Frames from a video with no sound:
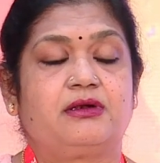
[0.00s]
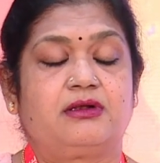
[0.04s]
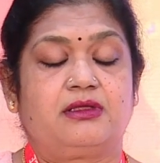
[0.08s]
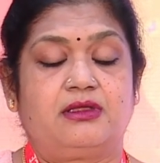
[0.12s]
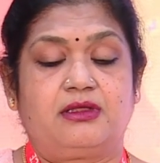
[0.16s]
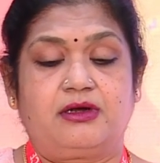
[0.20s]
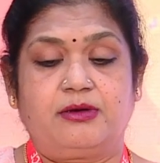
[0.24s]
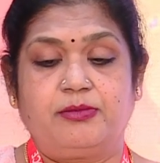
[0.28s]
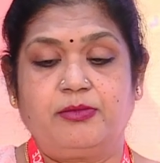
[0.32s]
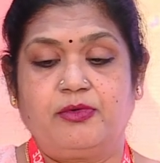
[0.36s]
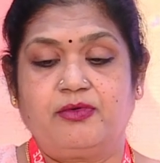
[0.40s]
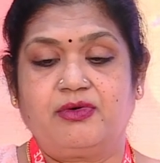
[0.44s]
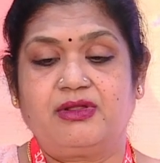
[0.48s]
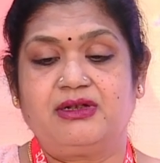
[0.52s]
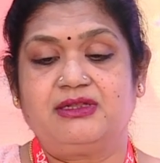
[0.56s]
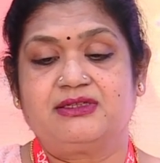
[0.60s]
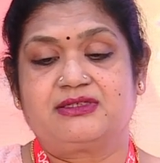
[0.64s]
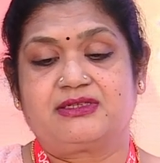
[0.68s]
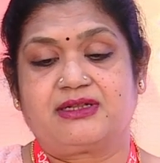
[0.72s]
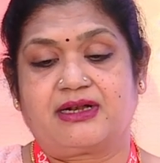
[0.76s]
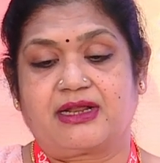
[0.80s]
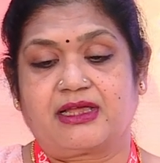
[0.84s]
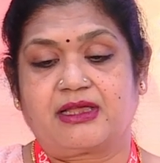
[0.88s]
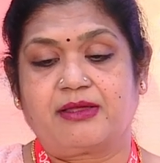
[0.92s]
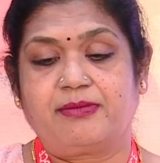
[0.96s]
removal is
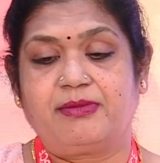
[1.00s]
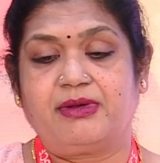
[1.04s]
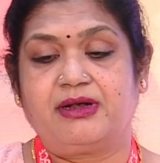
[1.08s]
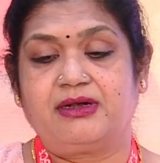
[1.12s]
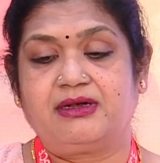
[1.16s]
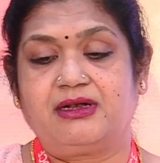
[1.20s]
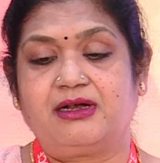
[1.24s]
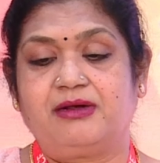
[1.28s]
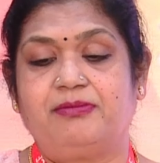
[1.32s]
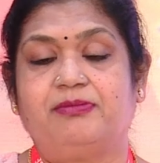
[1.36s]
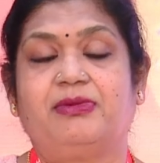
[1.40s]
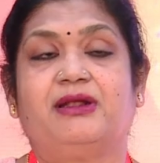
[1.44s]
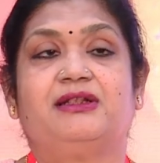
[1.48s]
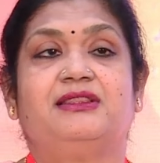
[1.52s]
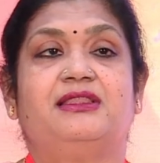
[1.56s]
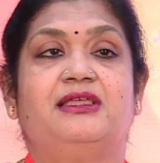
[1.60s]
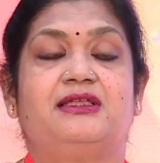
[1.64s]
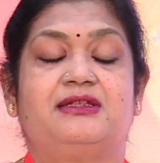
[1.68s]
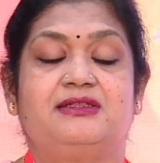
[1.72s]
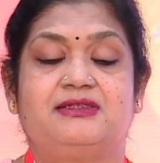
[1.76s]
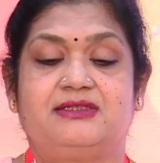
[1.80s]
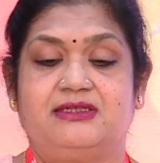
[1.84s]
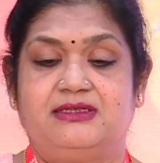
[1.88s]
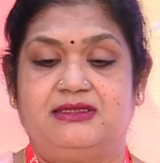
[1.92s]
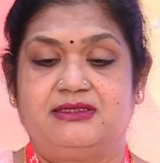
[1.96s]
recommended, but there
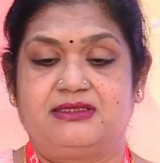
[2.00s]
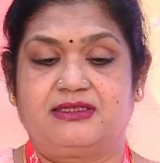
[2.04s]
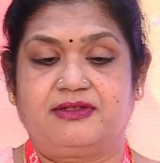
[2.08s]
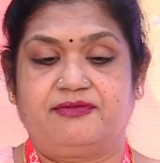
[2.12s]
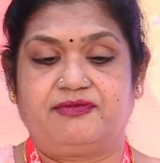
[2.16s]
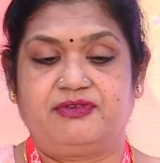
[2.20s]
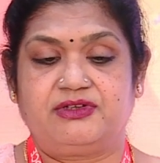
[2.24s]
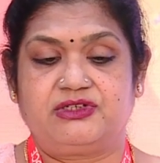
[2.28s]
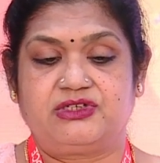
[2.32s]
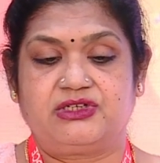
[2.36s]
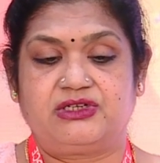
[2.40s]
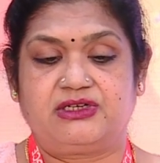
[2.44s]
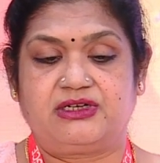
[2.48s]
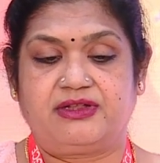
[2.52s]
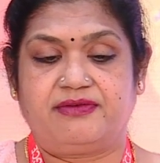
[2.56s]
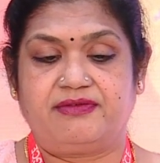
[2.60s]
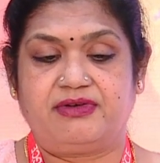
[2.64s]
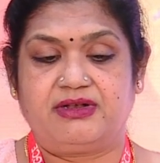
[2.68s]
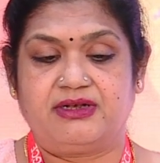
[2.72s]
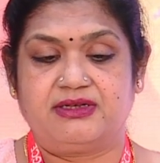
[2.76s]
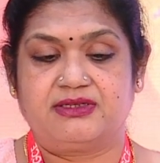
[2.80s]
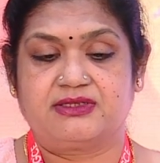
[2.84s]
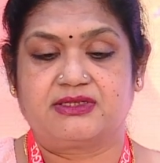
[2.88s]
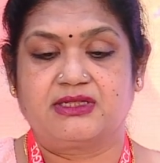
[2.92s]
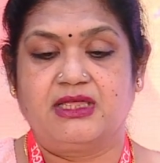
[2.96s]
is insufficient
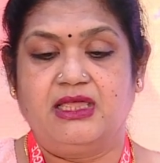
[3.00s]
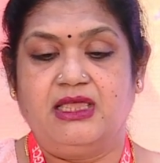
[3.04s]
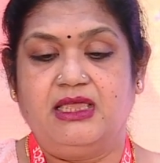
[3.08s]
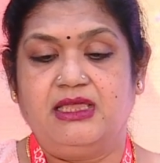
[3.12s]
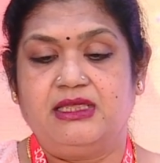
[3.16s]
evidence.